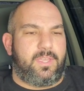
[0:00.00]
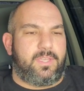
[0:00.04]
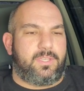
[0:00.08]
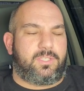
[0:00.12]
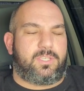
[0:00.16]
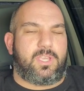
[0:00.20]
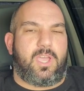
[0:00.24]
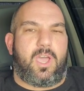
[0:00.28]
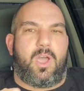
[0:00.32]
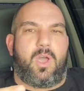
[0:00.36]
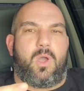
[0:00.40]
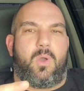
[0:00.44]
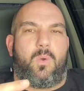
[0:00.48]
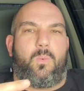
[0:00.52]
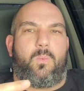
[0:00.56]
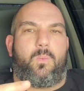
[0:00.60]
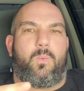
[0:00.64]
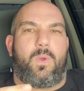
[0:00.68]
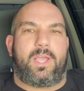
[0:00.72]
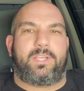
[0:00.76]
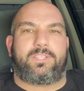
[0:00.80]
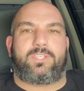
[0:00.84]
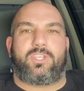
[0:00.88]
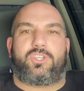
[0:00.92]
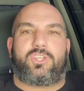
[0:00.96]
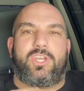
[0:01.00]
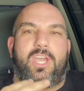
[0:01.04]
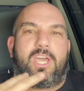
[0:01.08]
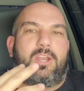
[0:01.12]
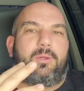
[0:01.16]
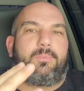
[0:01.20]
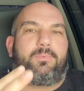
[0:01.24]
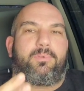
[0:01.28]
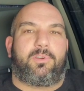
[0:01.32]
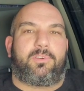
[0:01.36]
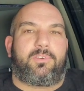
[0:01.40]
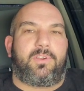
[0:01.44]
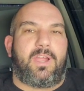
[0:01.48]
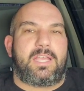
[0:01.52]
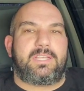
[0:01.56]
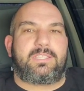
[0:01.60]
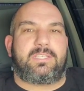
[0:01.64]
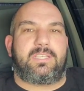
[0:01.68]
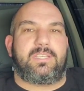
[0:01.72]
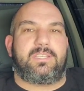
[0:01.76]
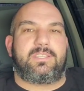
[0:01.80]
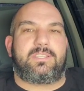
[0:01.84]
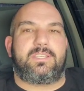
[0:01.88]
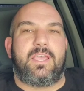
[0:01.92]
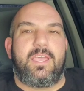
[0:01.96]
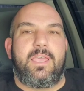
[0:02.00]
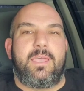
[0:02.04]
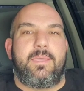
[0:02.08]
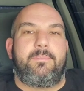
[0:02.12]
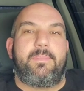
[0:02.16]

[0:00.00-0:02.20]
So as the channel progresses,